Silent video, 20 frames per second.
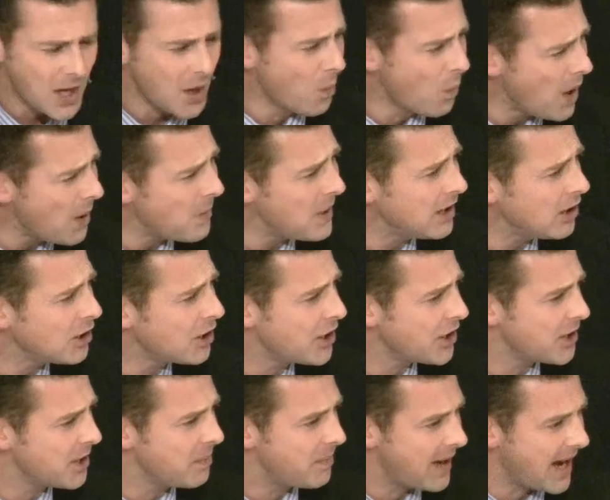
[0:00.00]
when we look
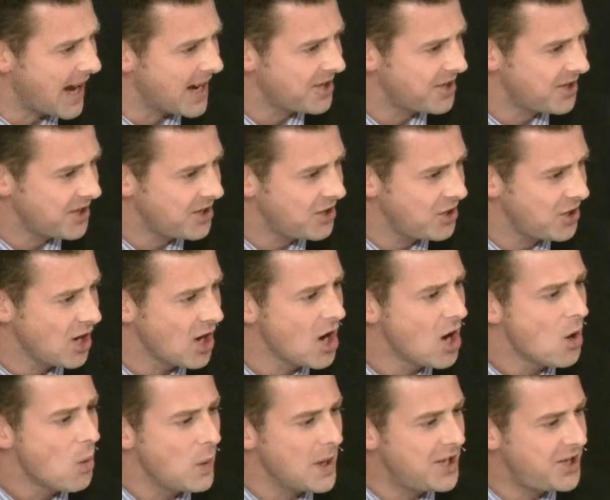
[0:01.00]
at the passage,
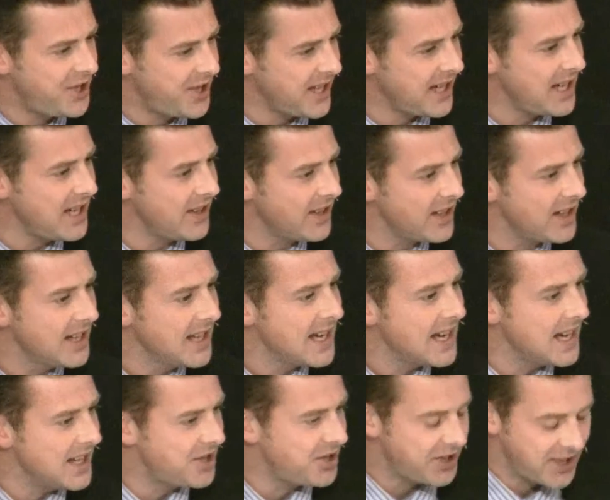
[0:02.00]
we see
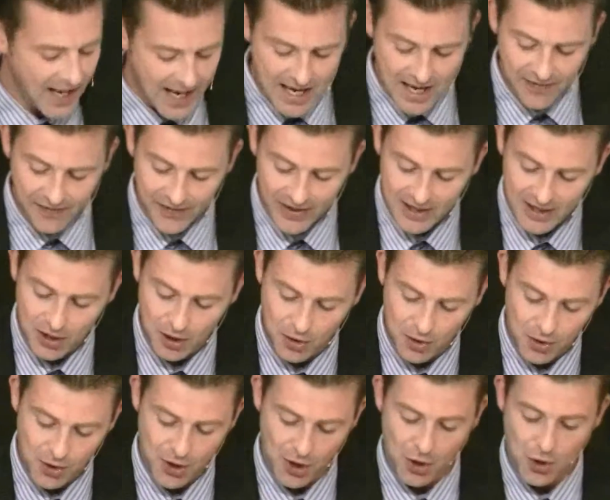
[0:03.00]
that it's David
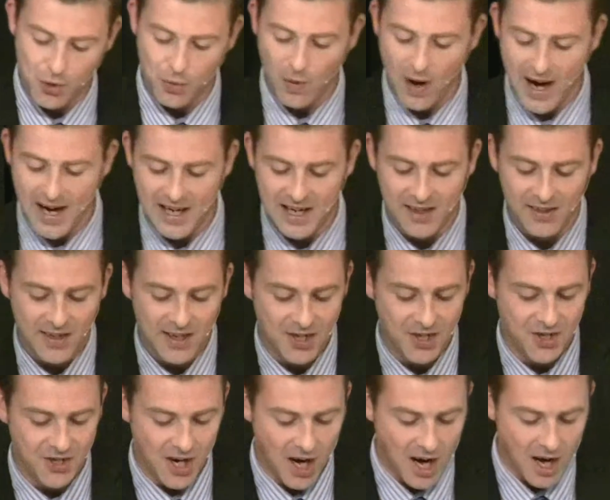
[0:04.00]
who's, who's writing
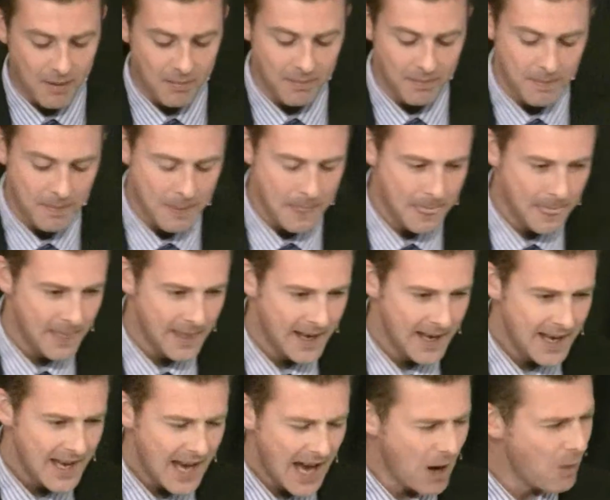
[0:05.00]
this psalm.
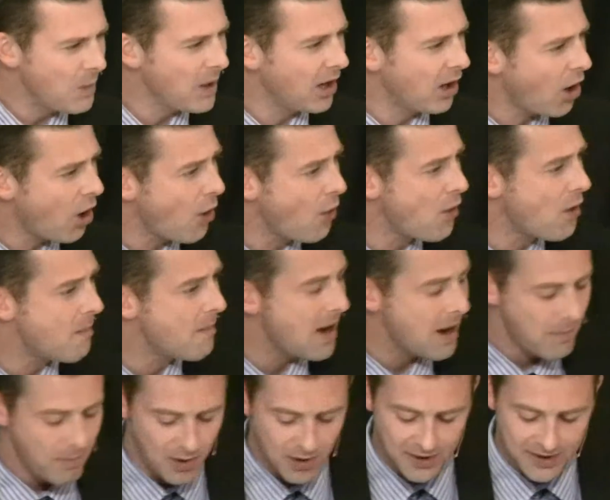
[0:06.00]
And we'll all
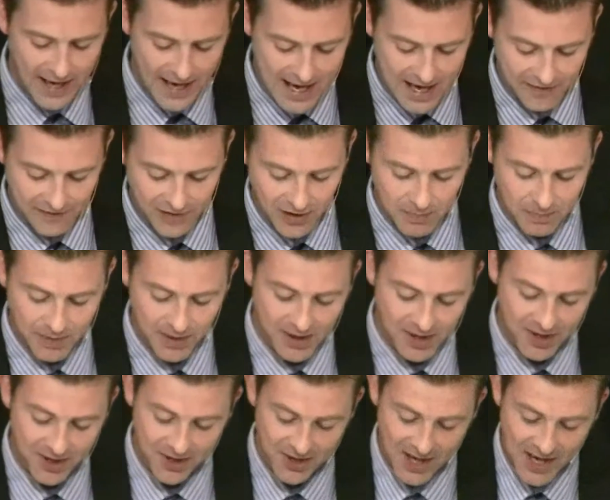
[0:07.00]
remember David
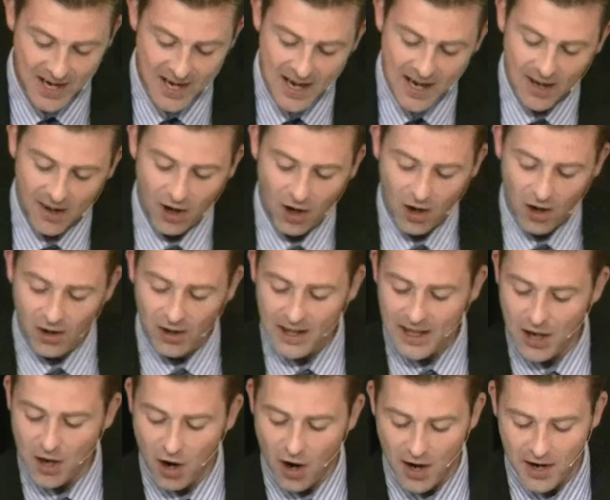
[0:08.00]
because
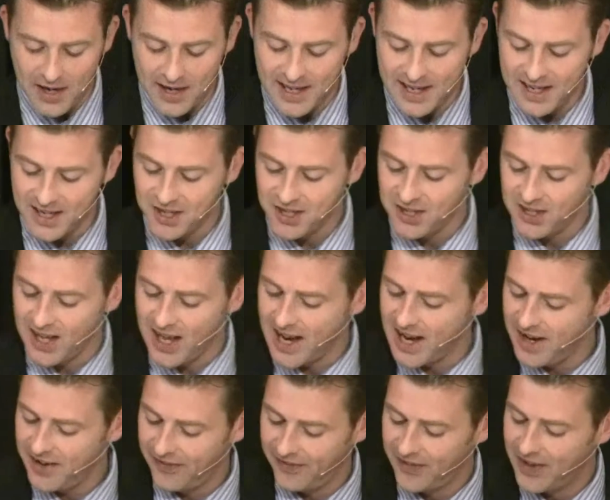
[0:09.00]
early on in his
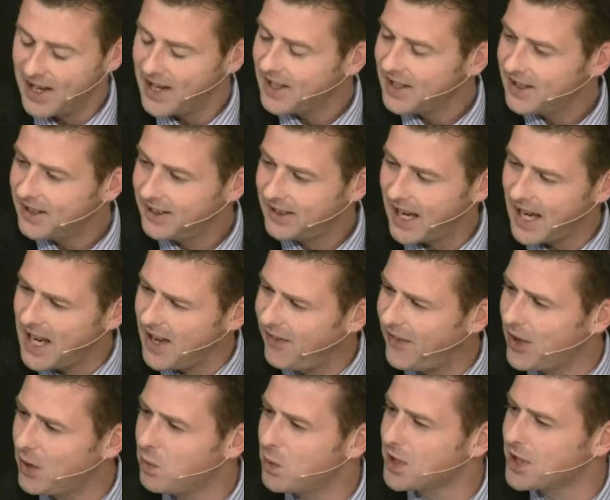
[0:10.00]
life,
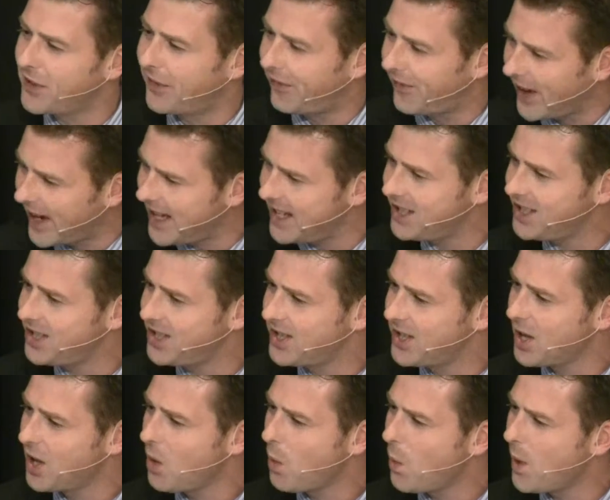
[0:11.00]
David was
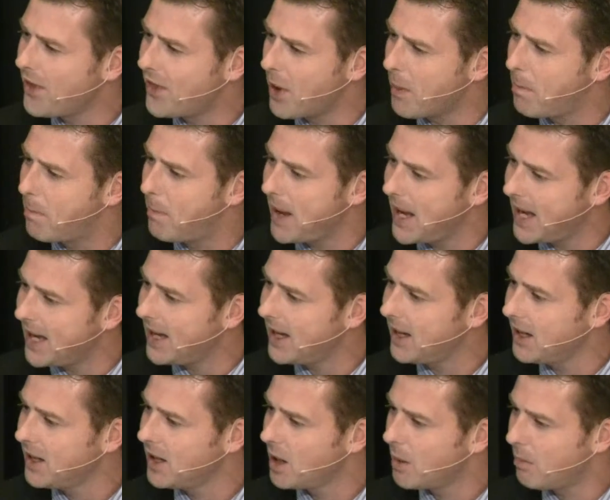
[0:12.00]
faced with a
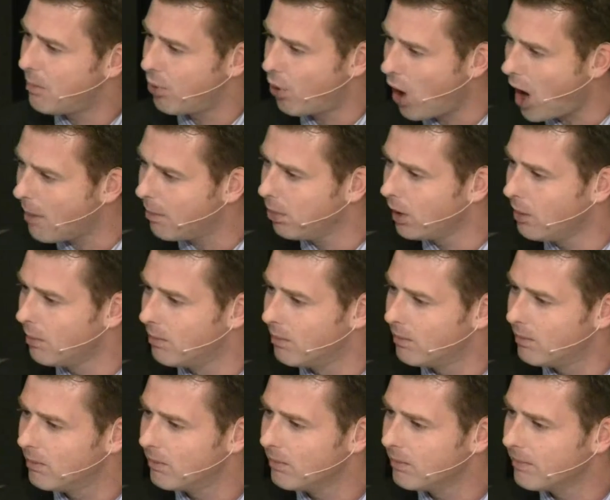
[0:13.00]
big problem.